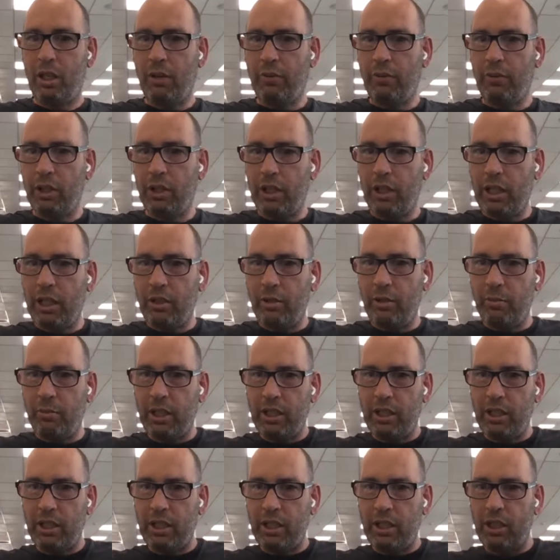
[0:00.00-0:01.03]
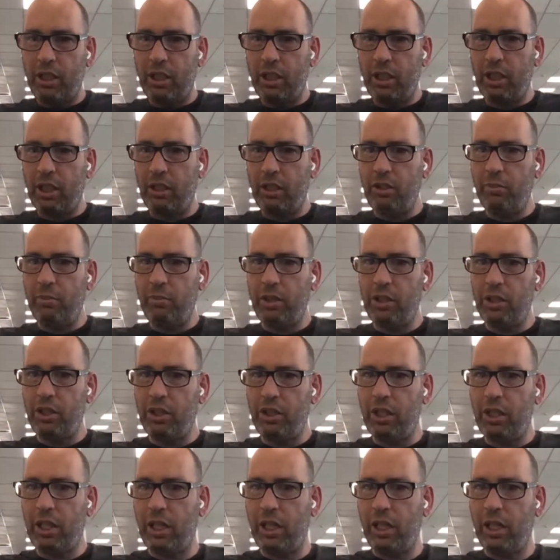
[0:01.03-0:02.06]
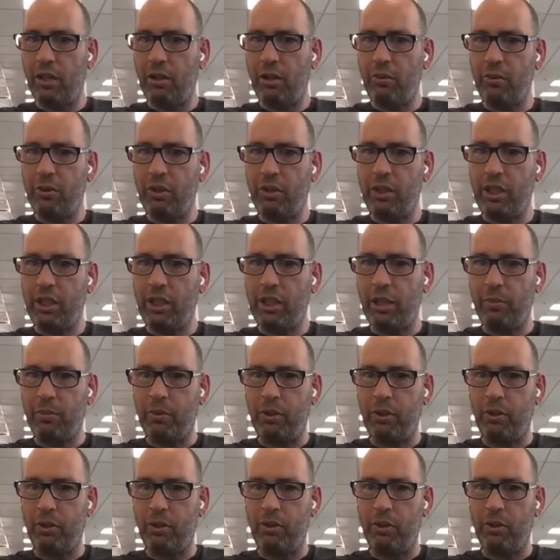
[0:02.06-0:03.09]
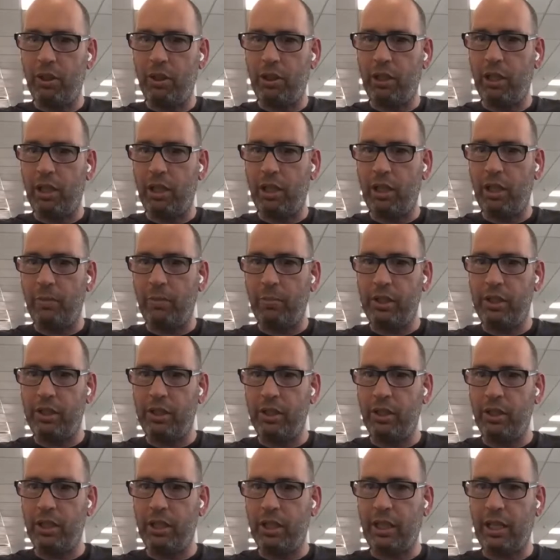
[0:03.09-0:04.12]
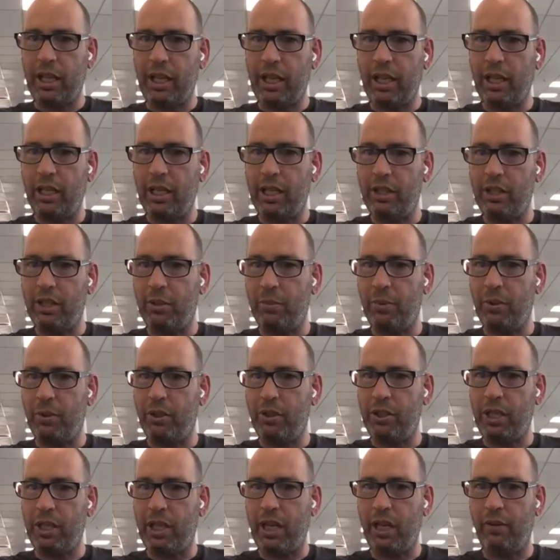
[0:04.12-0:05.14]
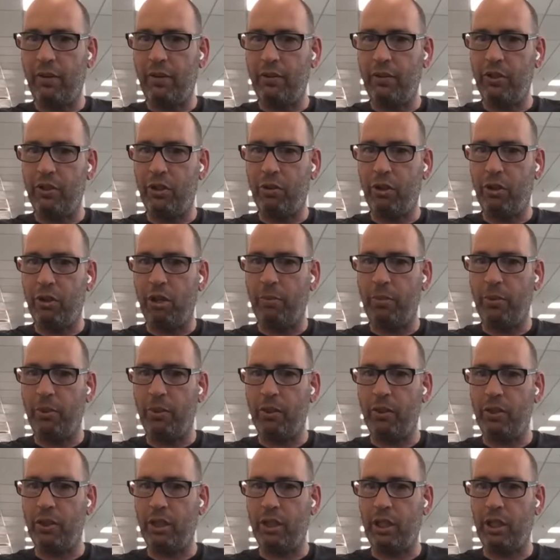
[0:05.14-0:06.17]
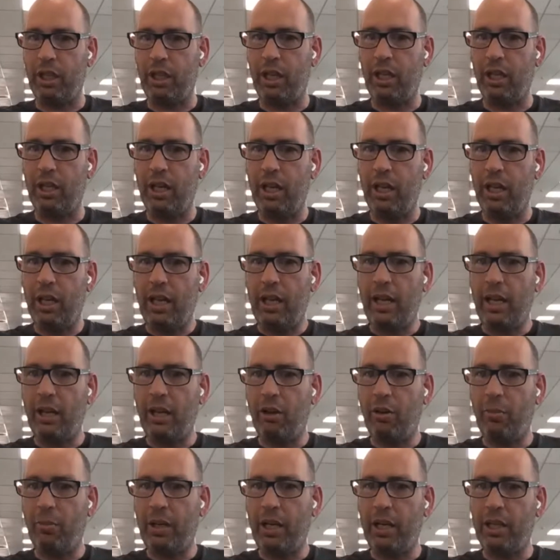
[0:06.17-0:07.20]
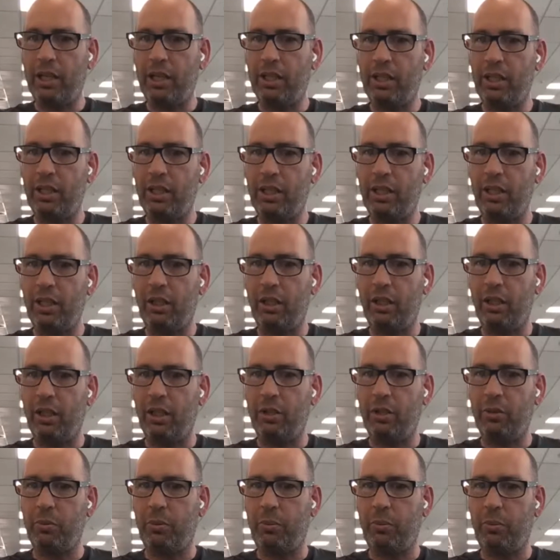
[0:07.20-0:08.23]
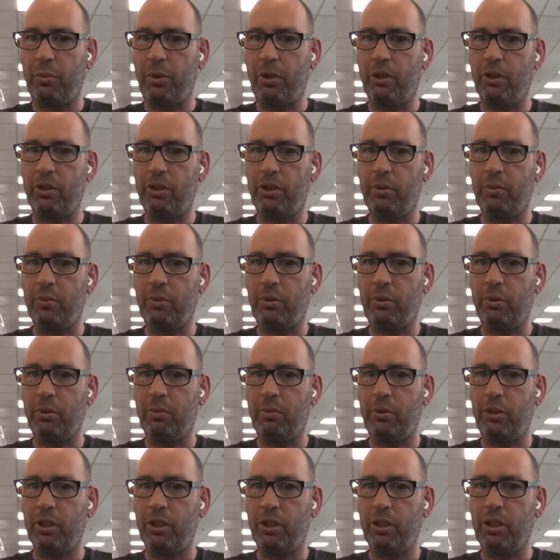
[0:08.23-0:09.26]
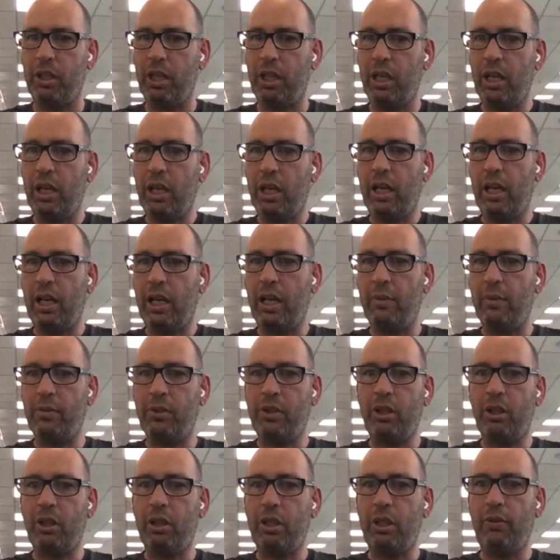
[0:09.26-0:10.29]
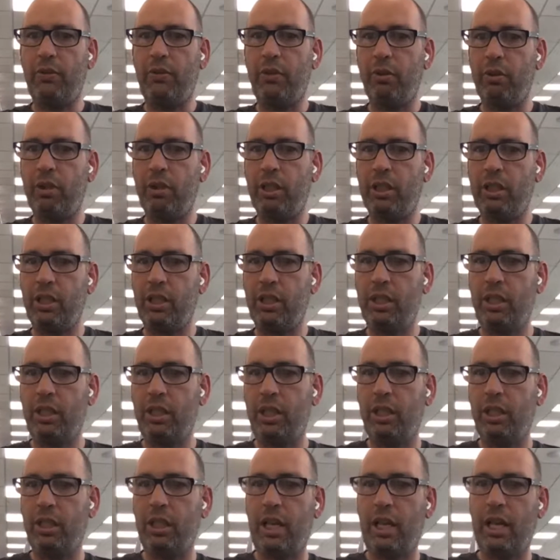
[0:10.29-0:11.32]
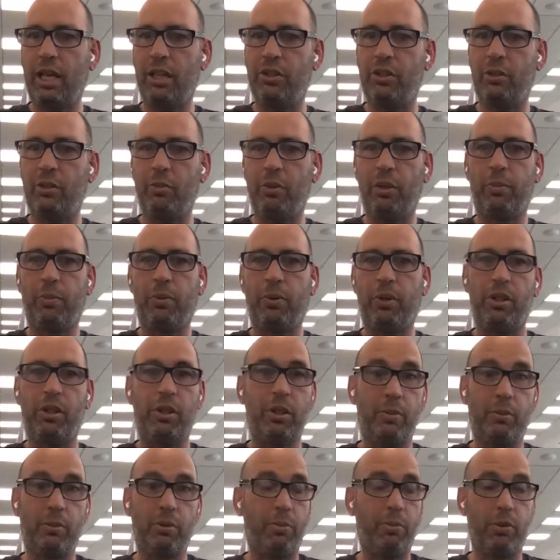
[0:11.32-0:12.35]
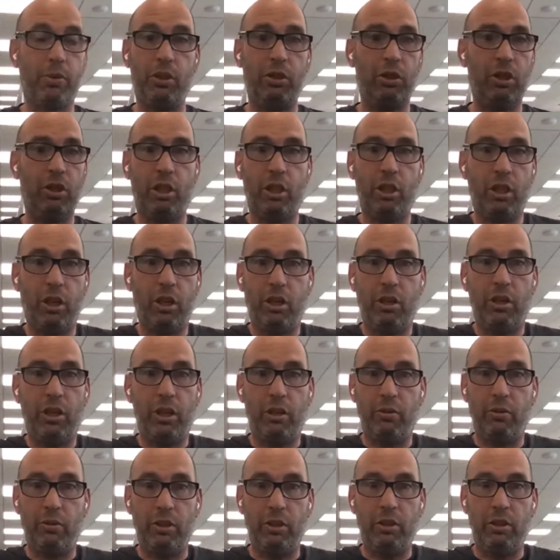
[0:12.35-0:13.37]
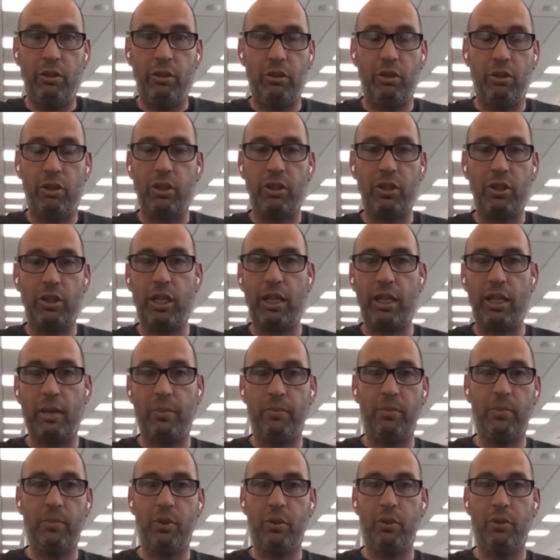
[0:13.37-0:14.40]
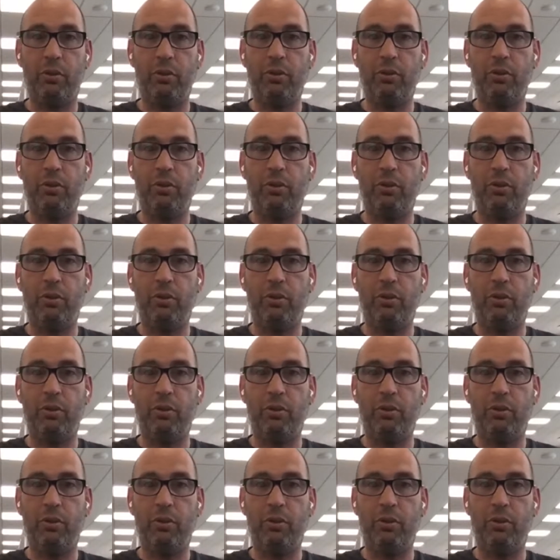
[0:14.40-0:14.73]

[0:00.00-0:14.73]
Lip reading: got another message here. Can you mention how to set up Google a business account as opposed to having your own personal account? How about existing clients with pro subscriptions? So if you're an existing agent with a pro subscription, you can go there and you can set up you